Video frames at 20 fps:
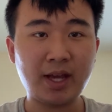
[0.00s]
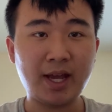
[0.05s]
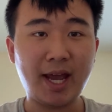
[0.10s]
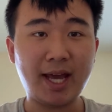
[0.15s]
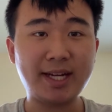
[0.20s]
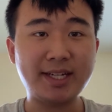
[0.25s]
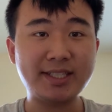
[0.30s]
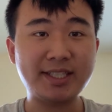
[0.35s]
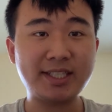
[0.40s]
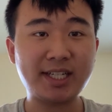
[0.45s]

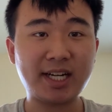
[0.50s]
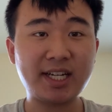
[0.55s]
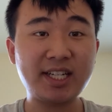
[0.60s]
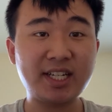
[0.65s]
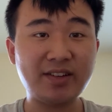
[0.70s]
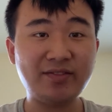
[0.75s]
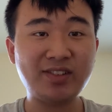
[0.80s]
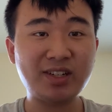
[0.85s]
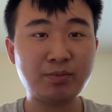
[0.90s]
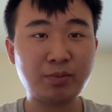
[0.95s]
And in
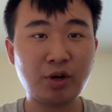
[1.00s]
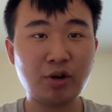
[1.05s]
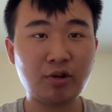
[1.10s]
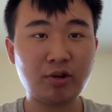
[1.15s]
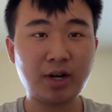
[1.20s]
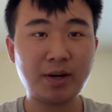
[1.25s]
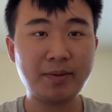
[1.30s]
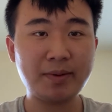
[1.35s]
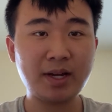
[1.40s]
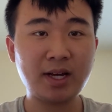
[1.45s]
scientific
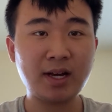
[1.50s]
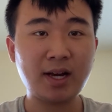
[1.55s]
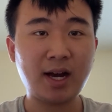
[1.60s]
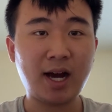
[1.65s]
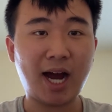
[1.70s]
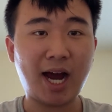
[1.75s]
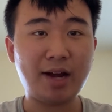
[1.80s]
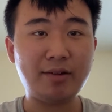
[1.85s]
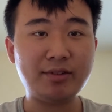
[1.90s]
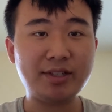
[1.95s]
programming,
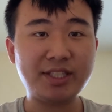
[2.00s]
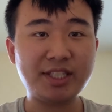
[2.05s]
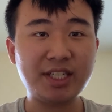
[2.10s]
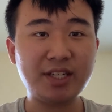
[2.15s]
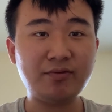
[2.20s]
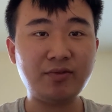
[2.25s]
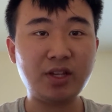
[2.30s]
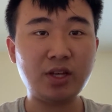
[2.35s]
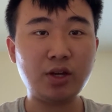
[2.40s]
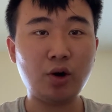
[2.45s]
I
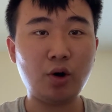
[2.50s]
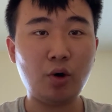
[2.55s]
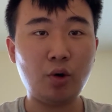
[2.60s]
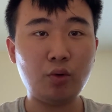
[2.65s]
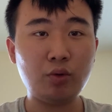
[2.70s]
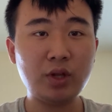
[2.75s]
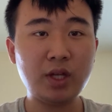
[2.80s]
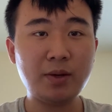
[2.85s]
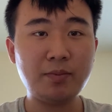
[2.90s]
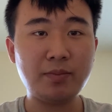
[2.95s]
received the
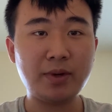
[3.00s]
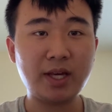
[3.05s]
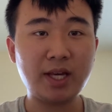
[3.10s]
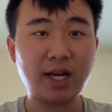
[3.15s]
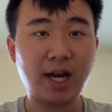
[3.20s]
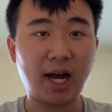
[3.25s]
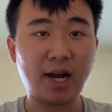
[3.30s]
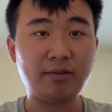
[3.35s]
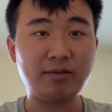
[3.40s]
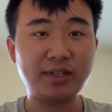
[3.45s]
only B
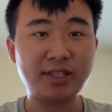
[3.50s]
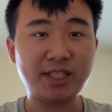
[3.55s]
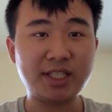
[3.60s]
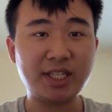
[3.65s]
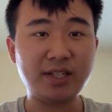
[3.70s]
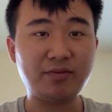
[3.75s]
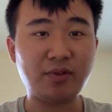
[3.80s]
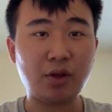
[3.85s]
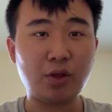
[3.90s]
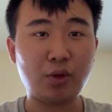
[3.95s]
I
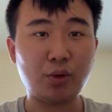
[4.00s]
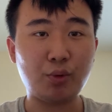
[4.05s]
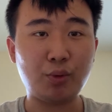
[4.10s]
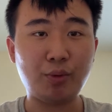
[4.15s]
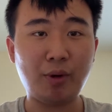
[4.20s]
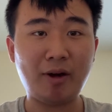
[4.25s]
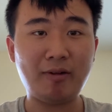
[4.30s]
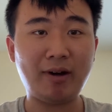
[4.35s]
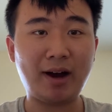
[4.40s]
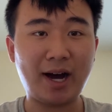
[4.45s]
received
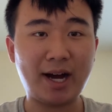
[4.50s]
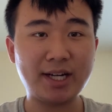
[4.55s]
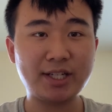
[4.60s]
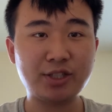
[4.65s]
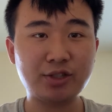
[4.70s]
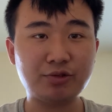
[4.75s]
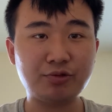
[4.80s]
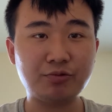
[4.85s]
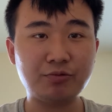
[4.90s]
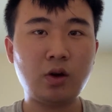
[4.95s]
throughout high
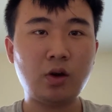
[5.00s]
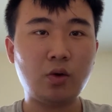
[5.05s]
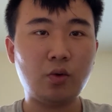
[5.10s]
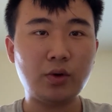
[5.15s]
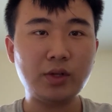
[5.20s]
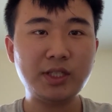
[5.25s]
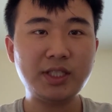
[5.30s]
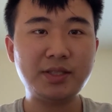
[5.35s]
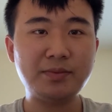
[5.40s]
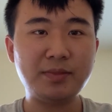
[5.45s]
school. What
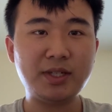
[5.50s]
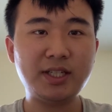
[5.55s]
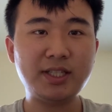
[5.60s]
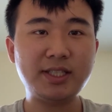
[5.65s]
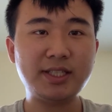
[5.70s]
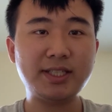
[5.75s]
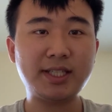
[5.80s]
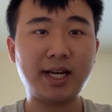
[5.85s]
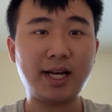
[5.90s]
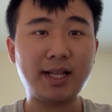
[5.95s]
this means
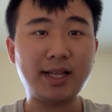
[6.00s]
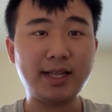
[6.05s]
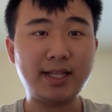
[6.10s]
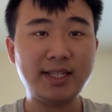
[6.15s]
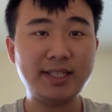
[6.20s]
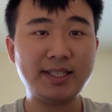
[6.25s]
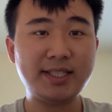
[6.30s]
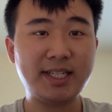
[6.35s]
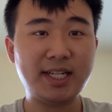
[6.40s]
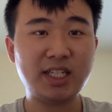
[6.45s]
is that
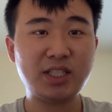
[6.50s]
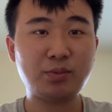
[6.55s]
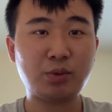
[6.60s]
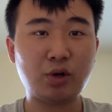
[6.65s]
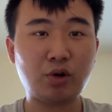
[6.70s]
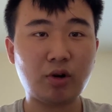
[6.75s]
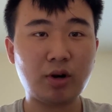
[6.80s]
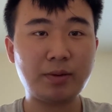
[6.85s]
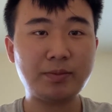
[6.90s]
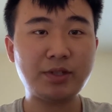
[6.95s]
elite CS
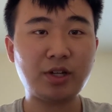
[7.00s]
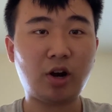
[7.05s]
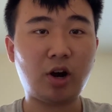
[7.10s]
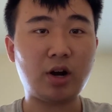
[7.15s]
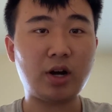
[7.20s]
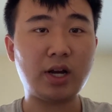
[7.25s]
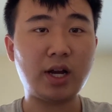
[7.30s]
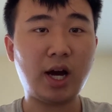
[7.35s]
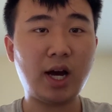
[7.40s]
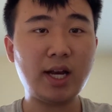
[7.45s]
programs are
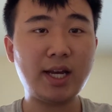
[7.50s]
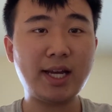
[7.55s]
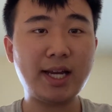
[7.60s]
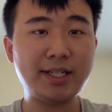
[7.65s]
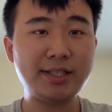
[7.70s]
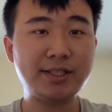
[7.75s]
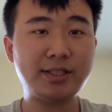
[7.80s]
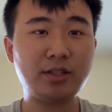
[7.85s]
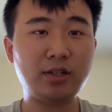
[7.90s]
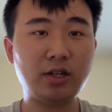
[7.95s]
not
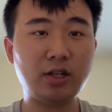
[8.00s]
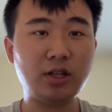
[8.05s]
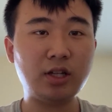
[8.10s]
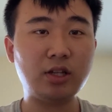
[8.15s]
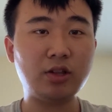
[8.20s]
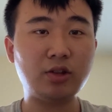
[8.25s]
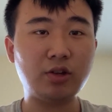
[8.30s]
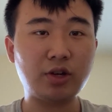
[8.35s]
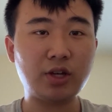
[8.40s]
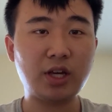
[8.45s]
necessarily
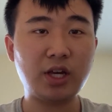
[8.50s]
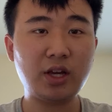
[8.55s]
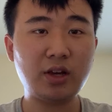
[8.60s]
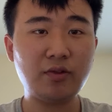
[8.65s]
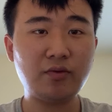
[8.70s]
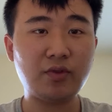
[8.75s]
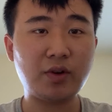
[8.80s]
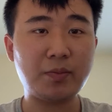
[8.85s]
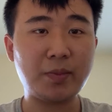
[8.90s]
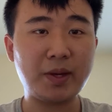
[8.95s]
looking
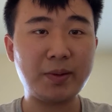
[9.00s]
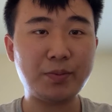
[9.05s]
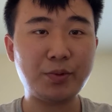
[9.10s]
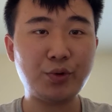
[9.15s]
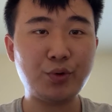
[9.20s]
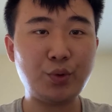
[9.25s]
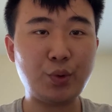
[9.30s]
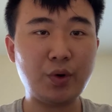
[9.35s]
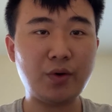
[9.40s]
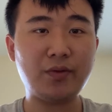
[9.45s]
for
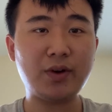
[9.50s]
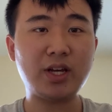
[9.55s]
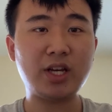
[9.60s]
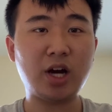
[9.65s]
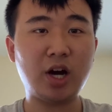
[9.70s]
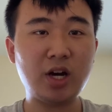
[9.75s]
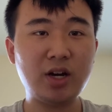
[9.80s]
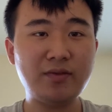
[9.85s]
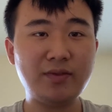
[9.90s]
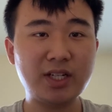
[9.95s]
people who have a
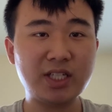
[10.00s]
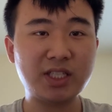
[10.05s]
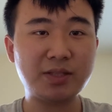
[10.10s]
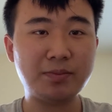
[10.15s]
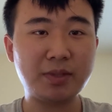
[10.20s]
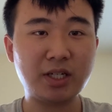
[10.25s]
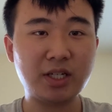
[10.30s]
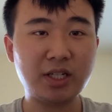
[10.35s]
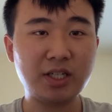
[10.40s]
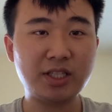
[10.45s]
ton of
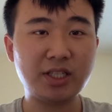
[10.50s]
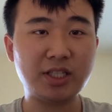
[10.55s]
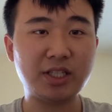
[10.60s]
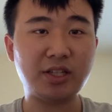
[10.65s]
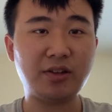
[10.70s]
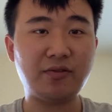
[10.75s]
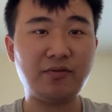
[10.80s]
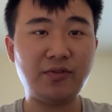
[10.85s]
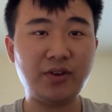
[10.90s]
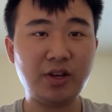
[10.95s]
experience in the
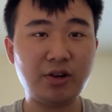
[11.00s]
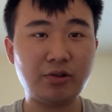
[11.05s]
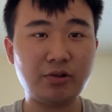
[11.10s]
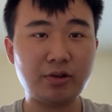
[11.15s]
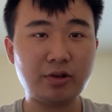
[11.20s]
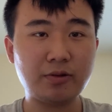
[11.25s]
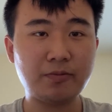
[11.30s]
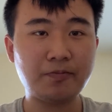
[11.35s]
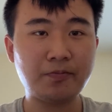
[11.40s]
field.